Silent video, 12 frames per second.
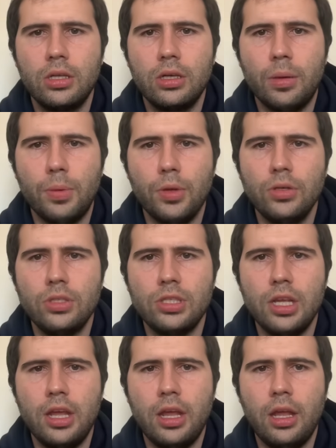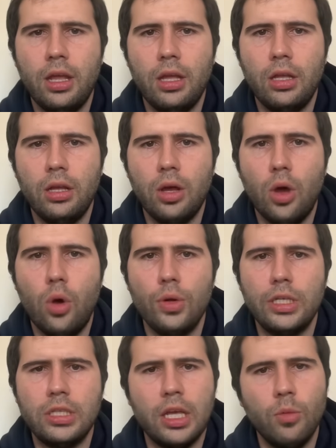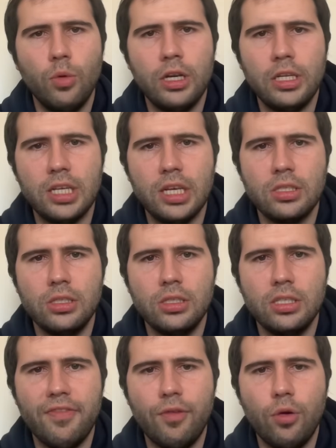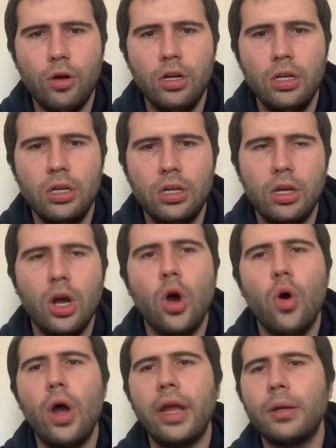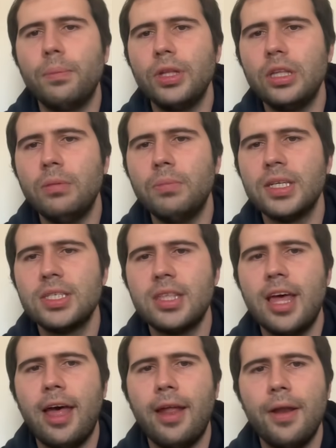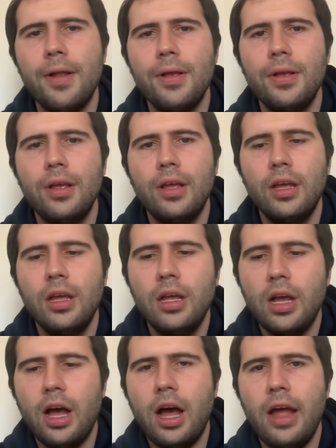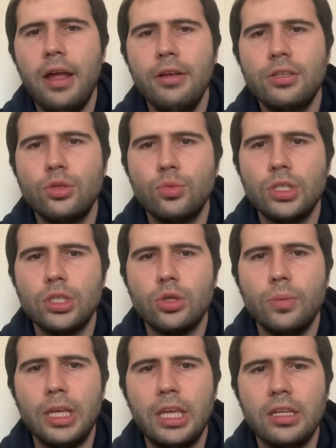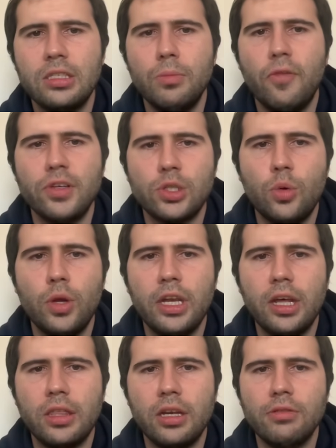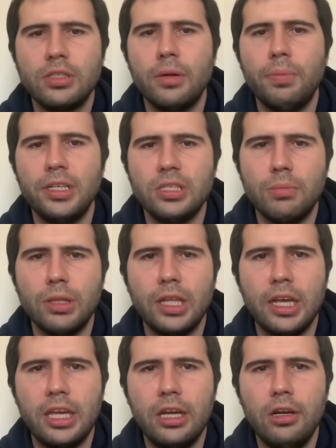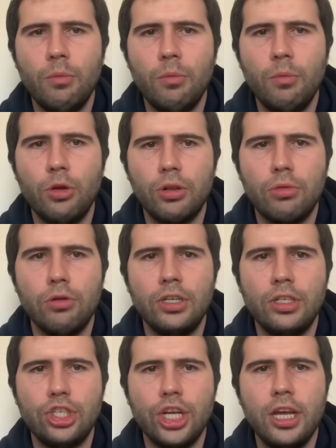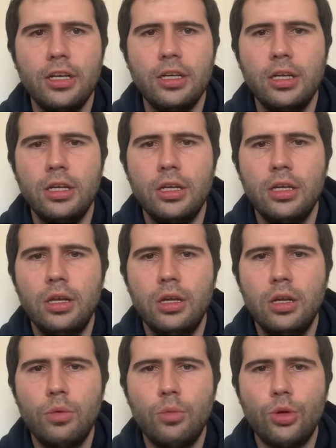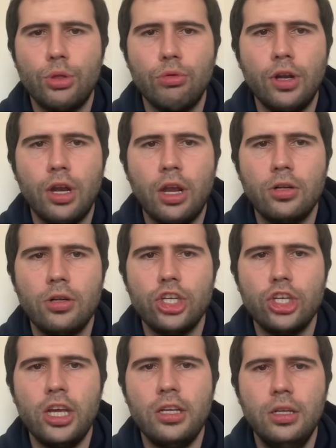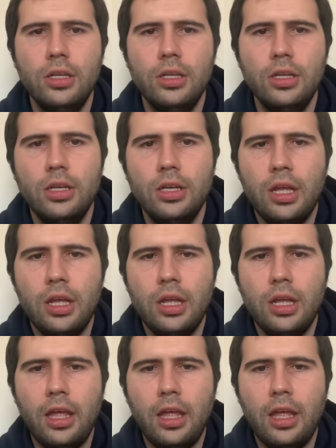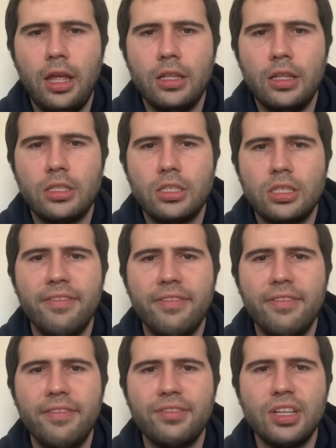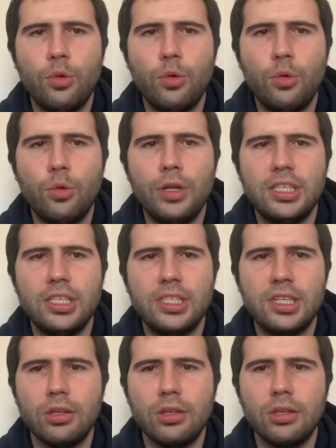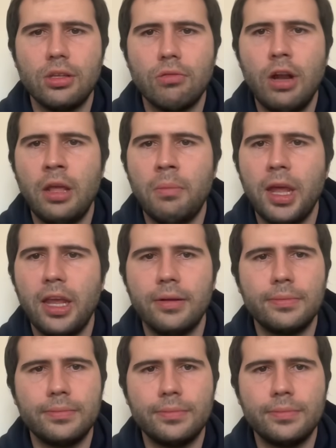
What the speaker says: Computer's saying, oh, he takes on d4? Oh, I completely missed that. I was assuming he had to move his queen. I thought he was going to play something like here, and then we're throwing a check. We'll throw in another check, and I'll have stuff like queen c6 here, threatening mate.